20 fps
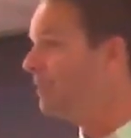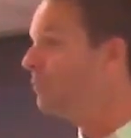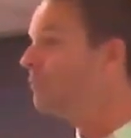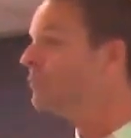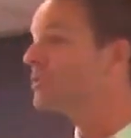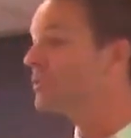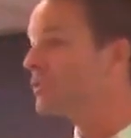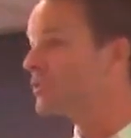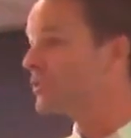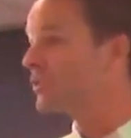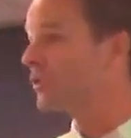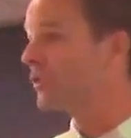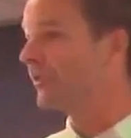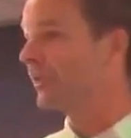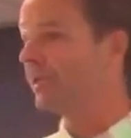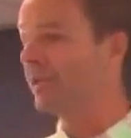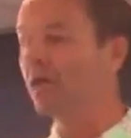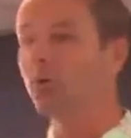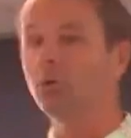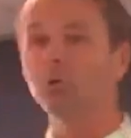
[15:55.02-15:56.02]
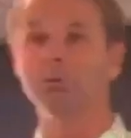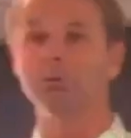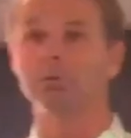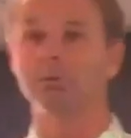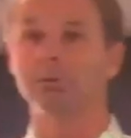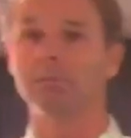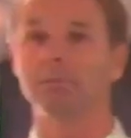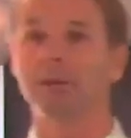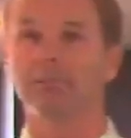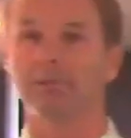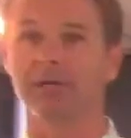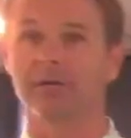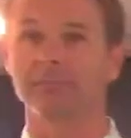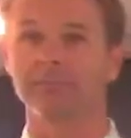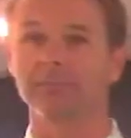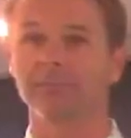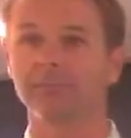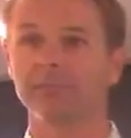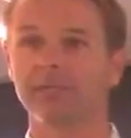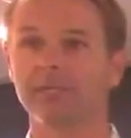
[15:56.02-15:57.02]
He was concerned that no one would remember him.
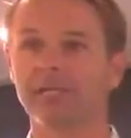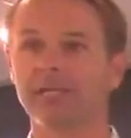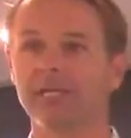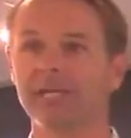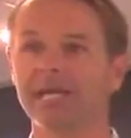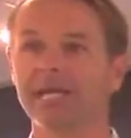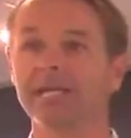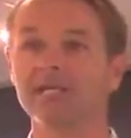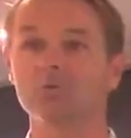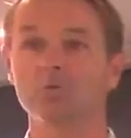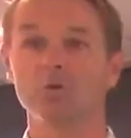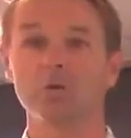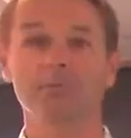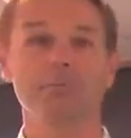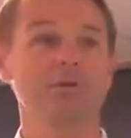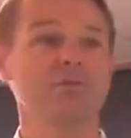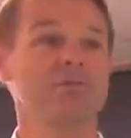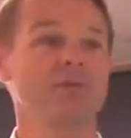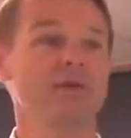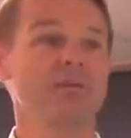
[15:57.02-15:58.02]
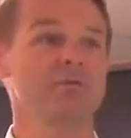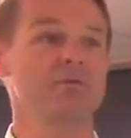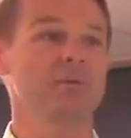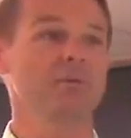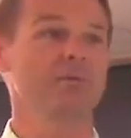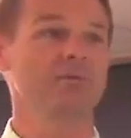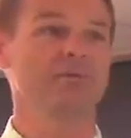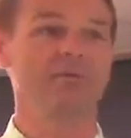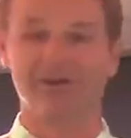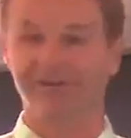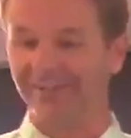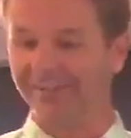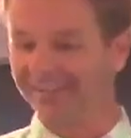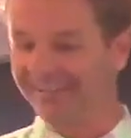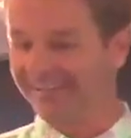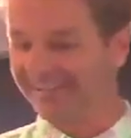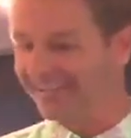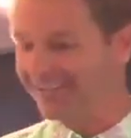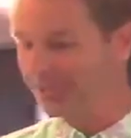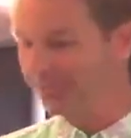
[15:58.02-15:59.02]
And he's one of the most famous people of all
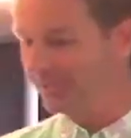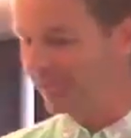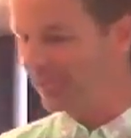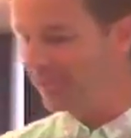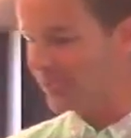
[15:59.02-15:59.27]
human